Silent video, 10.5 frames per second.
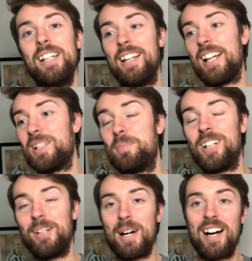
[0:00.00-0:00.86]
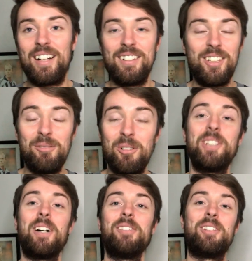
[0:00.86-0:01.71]
Let's bring a man who knows
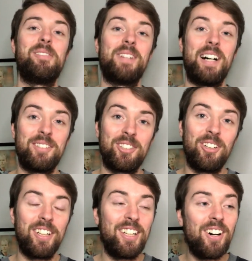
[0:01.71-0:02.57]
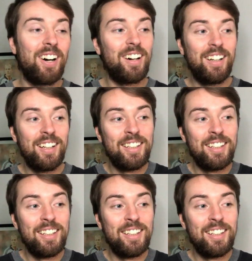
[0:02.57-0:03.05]
how to do that. So, you know,